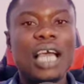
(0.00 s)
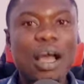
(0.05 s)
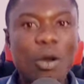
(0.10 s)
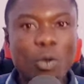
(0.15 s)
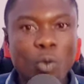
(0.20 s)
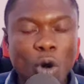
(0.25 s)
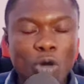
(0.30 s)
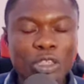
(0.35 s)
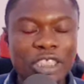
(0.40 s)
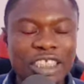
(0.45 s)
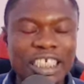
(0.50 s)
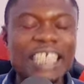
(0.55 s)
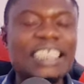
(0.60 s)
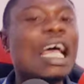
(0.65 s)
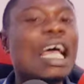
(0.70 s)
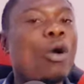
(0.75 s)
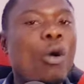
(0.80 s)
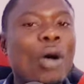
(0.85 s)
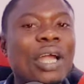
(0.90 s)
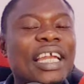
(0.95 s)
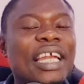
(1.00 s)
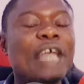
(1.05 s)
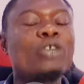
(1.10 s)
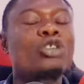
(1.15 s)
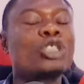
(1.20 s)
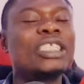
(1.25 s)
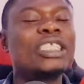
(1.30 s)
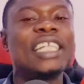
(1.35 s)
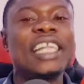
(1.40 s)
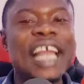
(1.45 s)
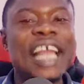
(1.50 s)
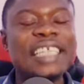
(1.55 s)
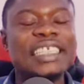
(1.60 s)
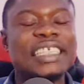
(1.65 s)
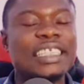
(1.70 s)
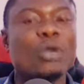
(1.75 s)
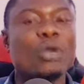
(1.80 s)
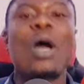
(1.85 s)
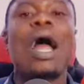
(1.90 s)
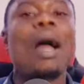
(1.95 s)
won say Sarkodie so date
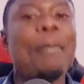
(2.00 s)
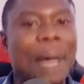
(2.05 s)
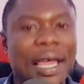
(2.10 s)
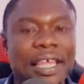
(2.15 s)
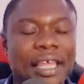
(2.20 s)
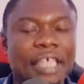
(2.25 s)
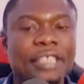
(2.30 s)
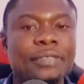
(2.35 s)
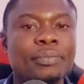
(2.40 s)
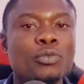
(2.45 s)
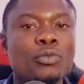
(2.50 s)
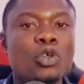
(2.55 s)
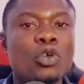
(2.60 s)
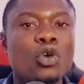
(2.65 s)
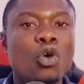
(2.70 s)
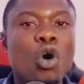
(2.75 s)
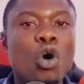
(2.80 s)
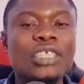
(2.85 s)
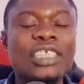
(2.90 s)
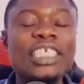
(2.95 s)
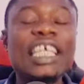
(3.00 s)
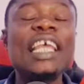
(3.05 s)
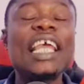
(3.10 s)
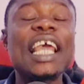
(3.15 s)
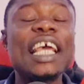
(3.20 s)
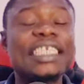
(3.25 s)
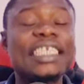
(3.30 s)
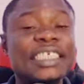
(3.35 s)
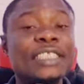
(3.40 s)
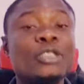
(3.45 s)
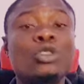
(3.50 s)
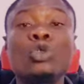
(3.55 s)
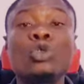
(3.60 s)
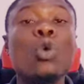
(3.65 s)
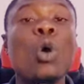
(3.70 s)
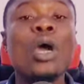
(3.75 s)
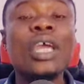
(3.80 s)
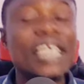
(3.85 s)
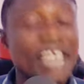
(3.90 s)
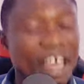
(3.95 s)
no amaye or say AC
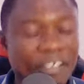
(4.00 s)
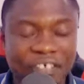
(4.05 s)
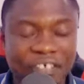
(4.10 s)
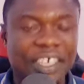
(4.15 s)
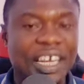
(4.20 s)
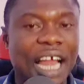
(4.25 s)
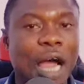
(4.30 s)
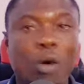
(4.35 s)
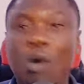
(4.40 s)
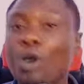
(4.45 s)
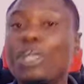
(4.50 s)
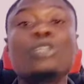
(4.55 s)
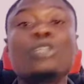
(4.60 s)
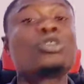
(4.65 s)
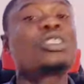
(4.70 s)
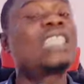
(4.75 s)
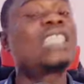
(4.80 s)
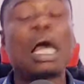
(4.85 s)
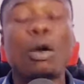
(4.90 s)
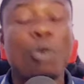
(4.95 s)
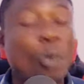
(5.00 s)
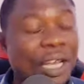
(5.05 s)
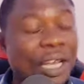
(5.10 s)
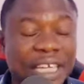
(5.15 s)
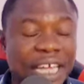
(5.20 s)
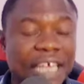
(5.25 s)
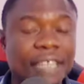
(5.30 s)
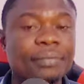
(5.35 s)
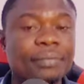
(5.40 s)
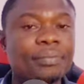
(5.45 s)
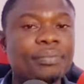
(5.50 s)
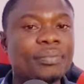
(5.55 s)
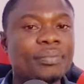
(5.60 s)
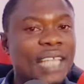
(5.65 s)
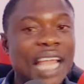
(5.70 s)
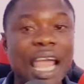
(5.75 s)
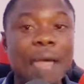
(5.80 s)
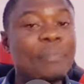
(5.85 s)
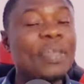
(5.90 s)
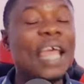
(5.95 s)
2011, according to Sarkodie,
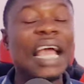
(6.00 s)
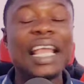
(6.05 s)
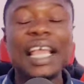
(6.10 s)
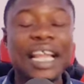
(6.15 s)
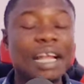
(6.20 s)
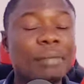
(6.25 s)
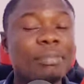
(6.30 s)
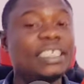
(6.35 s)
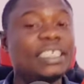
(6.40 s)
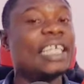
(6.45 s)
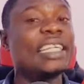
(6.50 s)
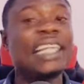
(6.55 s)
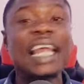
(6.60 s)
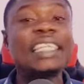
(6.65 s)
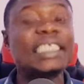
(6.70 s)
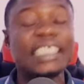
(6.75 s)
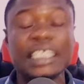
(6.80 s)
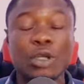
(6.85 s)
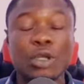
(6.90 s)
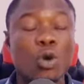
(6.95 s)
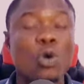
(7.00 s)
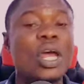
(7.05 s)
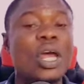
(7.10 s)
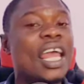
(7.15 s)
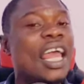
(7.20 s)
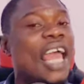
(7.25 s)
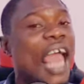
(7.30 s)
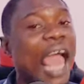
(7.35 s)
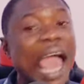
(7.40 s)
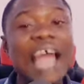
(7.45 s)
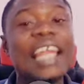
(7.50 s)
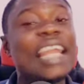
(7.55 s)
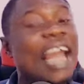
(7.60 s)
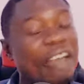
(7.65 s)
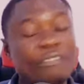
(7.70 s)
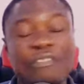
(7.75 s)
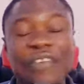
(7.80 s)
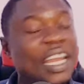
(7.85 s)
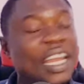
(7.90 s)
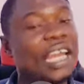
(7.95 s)
ABI ye nim se date no, and I
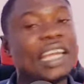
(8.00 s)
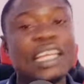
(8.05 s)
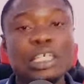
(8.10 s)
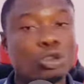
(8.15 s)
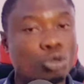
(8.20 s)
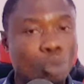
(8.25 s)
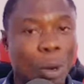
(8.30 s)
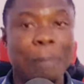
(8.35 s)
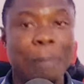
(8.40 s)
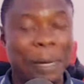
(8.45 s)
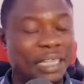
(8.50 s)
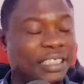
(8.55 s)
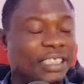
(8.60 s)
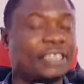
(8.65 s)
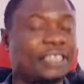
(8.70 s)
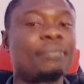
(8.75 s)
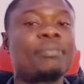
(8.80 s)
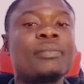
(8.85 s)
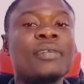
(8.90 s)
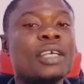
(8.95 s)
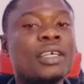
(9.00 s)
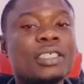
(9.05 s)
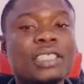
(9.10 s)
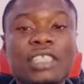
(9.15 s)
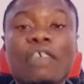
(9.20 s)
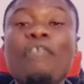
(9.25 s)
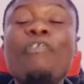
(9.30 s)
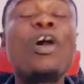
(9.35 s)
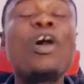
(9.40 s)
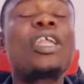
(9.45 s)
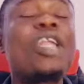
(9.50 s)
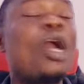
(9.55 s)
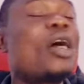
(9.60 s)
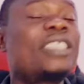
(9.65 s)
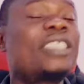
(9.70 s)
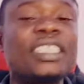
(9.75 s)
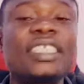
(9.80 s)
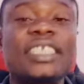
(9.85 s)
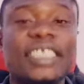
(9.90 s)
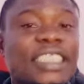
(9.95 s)
found a new but Yvonne
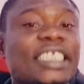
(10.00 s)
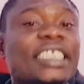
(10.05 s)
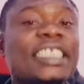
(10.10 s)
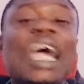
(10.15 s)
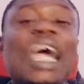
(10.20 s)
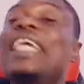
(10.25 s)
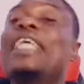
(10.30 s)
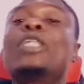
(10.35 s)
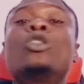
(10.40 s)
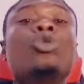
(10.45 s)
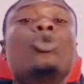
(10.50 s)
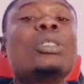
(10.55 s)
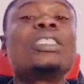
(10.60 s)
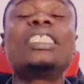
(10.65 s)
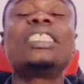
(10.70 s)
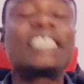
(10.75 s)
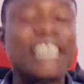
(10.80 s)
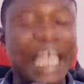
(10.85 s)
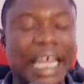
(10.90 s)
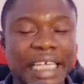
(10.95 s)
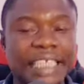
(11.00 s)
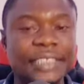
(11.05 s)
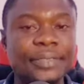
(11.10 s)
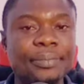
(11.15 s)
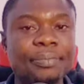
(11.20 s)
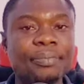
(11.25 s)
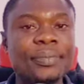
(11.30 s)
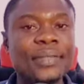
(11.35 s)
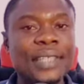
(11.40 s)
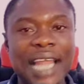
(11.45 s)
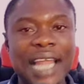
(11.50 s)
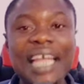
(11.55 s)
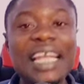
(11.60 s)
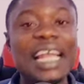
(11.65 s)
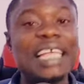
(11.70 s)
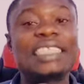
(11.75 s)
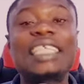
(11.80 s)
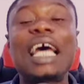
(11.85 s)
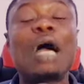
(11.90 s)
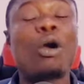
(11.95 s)
Nelson say a 2010, and I
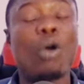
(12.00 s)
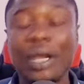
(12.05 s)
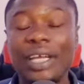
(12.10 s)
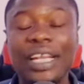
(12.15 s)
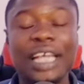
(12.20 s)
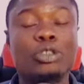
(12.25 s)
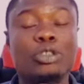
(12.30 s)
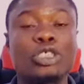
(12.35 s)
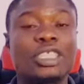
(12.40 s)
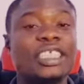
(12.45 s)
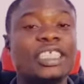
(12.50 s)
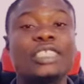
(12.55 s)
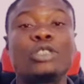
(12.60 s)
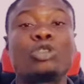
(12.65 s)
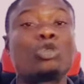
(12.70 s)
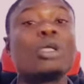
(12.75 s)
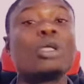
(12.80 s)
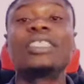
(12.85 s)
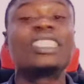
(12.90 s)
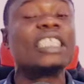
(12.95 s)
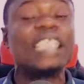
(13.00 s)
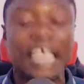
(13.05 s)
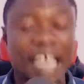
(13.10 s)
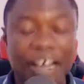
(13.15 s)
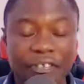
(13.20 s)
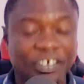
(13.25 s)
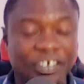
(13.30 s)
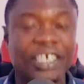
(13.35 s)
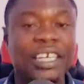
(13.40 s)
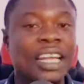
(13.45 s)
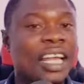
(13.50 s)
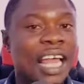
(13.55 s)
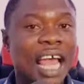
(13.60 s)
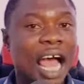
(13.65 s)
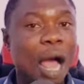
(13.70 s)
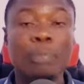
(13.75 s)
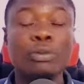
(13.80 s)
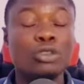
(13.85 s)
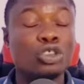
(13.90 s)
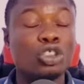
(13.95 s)
Sarkodie so say 2011,
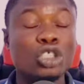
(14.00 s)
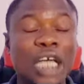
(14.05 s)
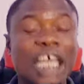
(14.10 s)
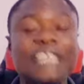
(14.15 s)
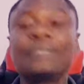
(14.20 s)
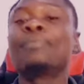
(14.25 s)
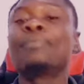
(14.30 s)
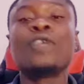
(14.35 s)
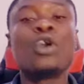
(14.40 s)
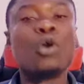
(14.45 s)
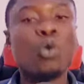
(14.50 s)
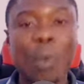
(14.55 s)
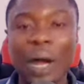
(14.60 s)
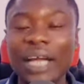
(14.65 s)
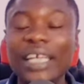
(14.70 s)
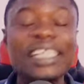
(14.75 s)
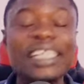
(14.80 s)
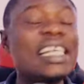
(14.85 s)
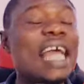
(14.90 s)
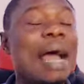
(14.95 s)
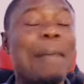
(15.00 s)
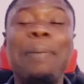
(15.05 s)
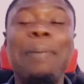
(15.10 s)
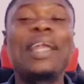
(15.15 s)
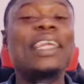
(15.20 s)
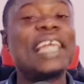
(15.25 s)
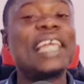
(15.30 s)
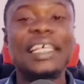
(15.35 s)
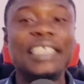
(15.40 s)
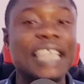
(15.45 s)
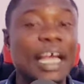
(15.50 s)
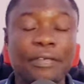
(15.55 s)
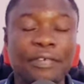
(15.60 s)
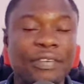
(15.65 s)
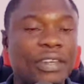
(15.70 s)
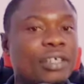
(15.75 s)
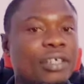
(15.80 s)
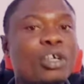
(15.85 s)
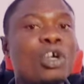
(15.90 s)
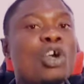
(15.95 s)
Abusia, when ye appeared the
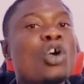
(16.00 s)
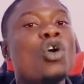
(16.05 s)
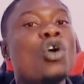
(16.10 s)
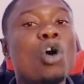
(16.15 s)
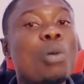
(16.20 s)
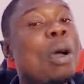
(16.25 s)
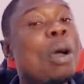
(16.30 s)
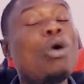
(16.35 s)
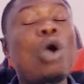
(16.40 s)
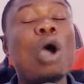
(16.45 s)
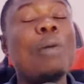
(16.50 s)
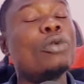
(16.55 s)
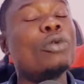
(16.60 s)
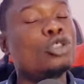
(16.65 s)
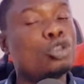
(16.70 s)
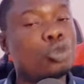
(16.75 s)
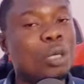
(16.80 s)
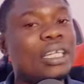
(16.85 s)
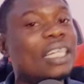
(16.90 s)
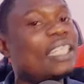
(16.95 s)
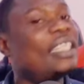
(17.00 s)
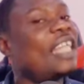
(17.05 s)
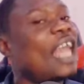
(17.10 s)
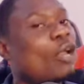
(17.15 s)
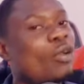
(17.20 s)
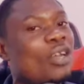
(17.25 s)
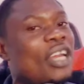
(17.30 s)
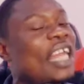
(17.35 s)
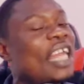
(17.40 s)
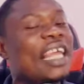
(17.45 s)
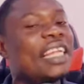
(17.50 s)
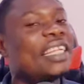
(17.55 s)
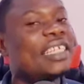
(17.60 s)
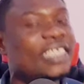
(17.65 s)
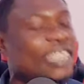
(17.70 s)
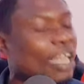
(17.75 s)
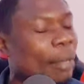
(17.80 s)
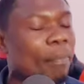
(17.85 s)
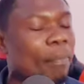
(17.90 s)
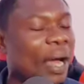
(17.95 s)
Anyashi, overcome to 2010 in
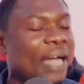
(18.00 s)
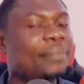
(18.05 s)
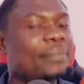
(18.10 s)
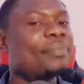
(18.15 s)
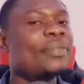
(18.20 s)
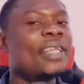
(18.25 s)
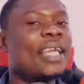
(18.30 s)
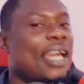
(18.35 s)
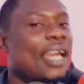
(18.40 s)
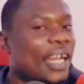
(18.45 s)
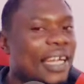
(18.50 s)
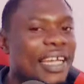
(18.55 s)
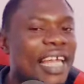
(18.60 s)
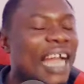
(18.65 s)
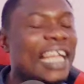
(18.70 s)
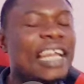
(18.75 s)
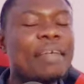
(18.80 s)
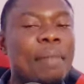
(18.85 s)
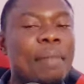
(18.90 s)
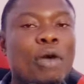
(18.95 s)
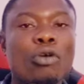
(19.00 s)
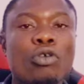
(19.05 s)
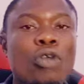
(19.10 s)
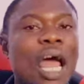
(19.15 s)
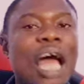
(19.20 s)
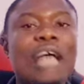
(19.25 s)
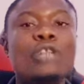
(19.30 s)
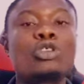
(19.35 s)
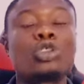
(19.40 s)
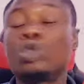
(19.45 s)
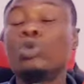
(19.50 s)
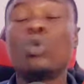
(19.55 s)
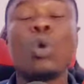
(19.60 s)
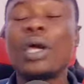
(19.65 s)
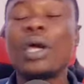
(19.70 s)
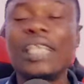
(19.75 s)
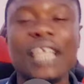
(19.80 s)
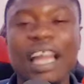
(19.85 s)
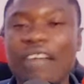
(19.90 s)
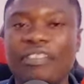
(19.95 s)
December, and near the Beura
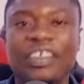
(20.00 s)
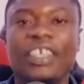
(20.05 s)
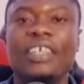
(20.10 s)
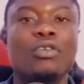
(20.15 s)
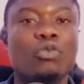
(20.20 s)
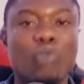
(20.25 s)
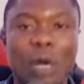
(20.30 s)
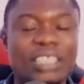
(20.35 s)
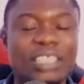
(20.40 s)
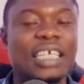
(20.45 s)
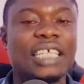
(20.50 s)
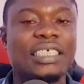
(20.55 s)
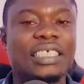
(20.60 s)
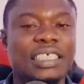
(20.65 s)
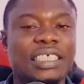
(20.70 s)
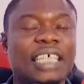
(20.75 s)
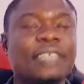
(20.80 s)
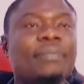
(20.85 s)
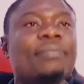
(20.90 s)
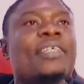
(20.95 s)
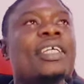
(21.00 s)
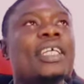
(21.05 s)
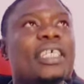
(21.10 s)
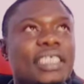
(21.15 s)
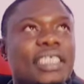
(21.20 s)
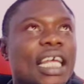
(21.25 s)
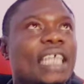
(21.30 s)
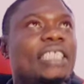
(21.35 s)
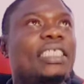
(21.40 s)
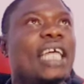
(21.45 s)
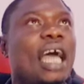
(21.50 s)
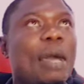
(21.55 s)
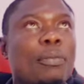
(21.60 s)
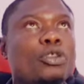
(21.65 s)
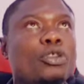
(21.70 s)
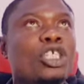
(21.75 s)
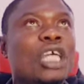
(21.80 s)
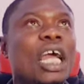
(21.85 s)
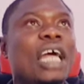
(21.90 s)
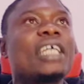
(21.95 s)
2011. What I say, yes,
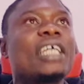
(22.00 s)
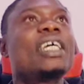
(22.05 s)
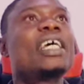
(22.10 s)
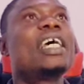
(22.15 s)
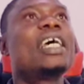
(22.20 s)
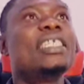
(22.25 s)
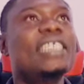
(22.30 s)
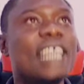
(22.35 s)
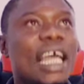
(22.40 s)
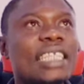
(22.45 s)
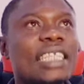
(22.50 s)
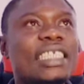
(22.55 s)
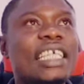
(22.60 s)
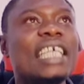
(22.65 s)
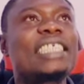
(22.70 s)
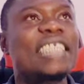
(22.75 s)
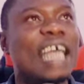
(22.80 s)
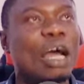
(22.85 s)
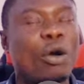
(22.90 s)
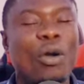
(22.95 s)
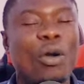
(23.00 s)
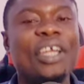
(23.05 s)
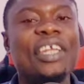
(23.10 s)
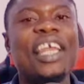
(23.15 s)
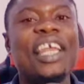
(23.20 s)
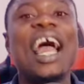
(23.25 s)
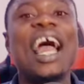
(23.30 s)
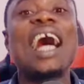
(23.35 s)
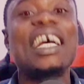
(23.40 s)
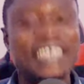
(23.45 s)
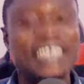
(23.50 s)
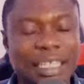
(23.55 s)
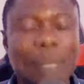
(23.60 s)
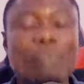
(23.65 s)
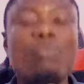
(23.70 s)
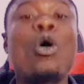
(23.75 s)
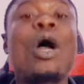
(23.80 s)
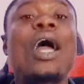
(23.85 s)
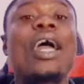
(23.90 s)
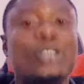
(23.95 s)
Abusia, Yente Sarkodie as
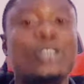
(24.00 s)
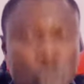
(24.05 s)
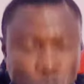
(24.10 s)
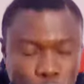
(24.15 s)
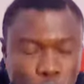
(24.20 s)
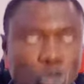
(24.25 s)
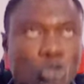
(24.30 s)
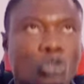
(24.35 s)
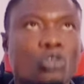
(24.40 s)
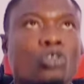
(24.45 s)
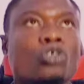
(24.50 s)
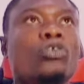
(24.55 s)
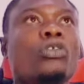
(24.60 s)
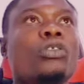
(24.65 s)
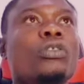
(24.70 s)
someone a true no.